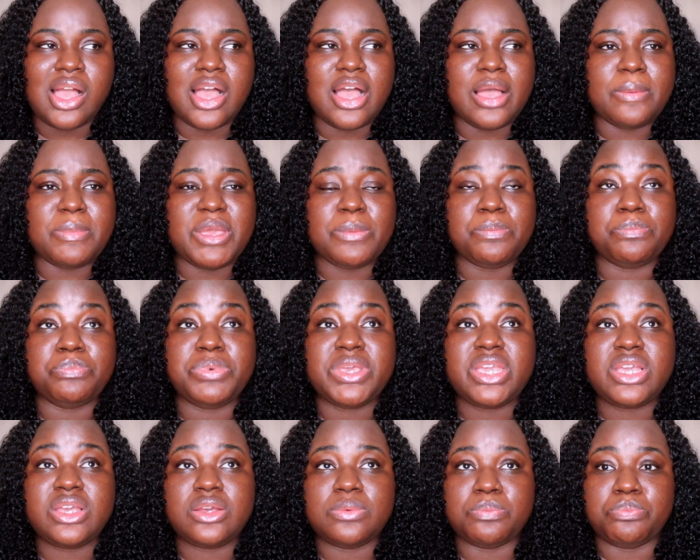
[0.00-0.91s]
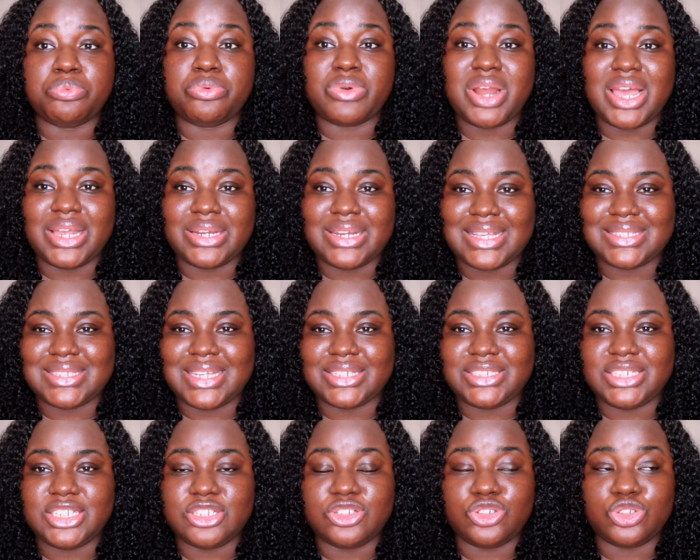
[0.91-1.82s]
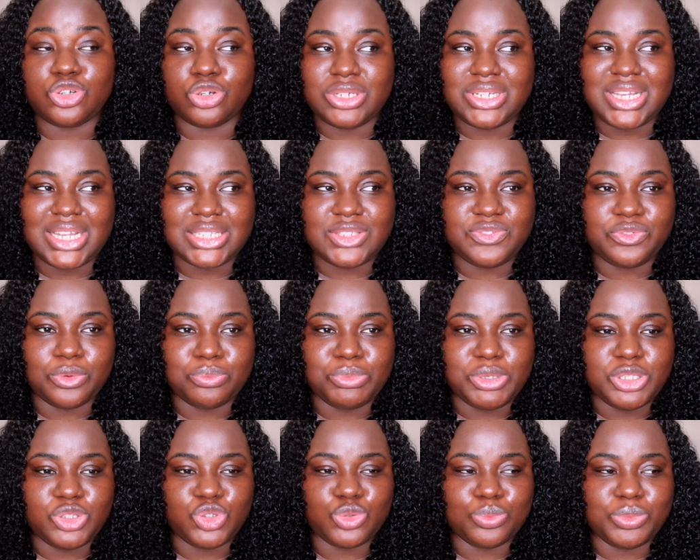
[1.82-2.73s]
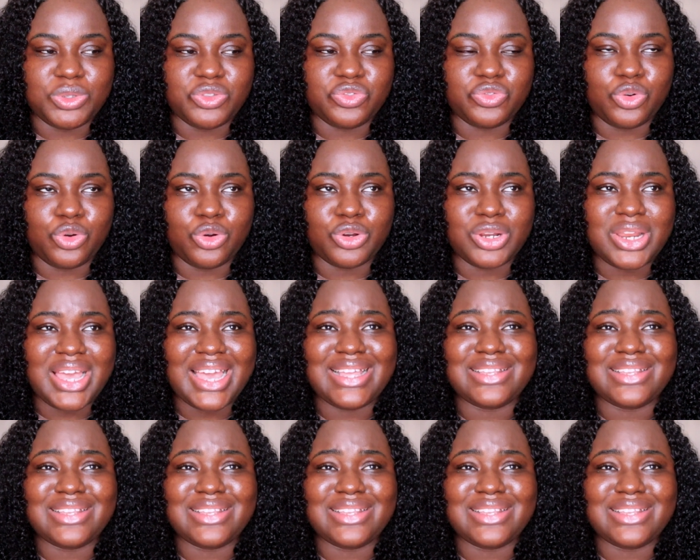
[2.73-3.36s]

Um a big brand has actually done that for me too before.